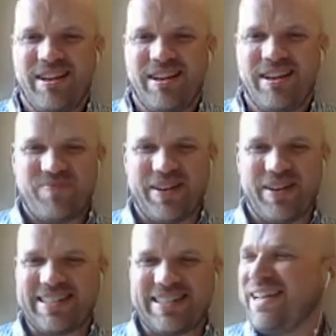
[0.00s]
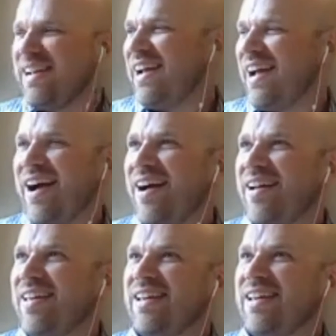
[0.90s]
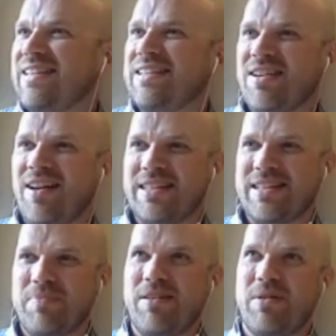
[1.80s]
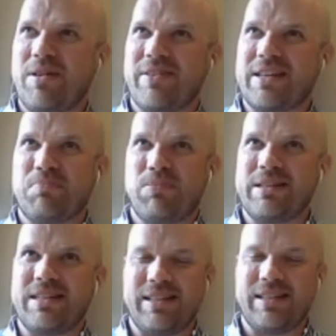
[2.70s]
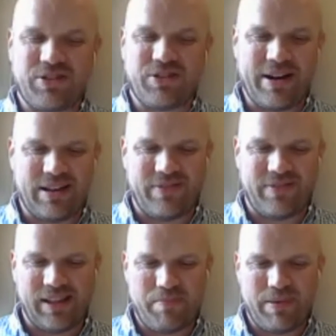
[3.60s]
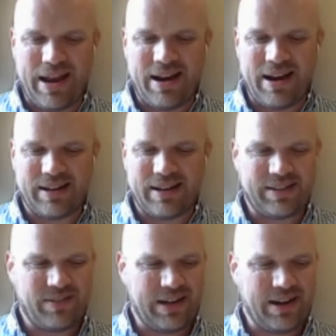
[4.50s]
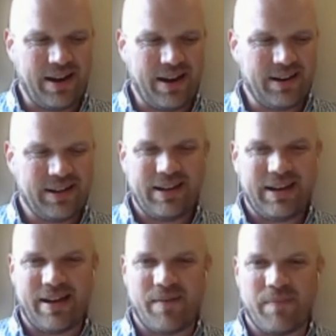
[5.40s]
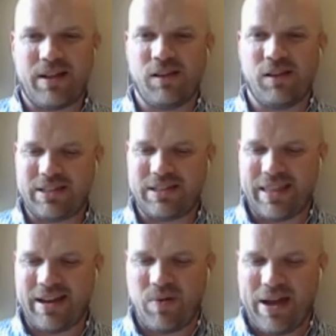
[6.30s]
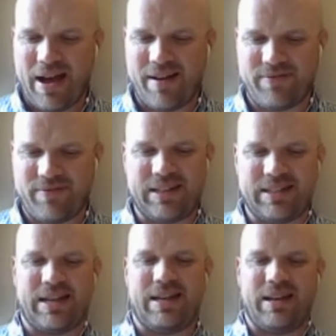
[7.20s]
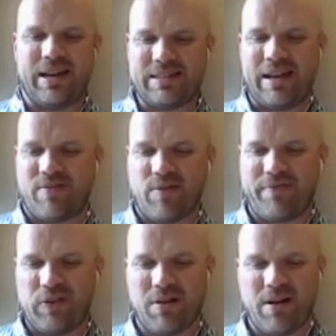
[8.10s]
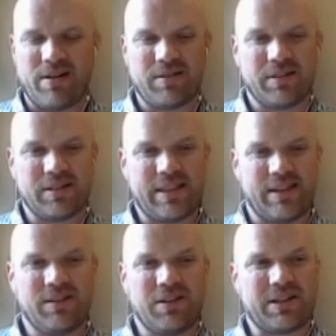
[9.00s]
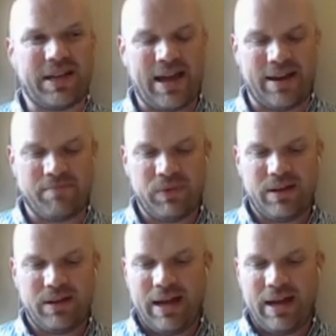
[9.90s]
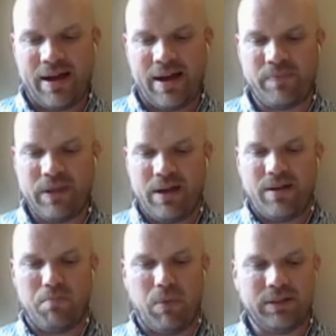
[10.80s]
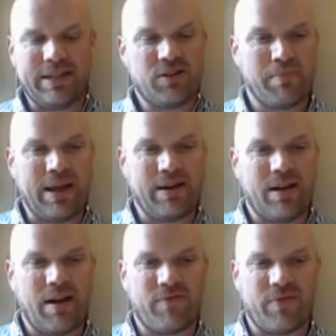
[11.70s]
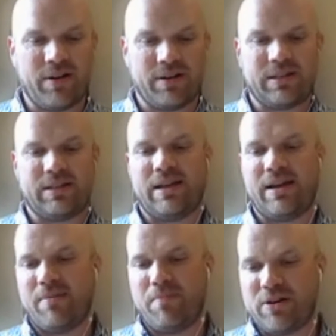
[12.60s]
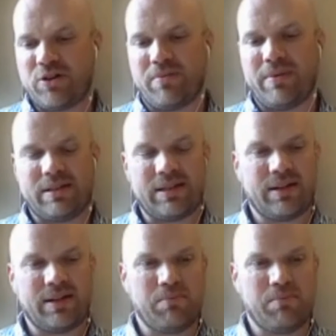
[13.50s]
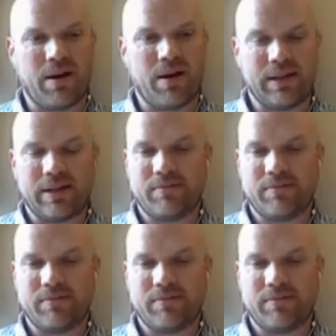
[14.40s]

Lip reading: But it's not something we've explicitly tried to develop in Annex 79. The closest thing we have is a set of review articles that look at multi-domain comfort measurement and modeling.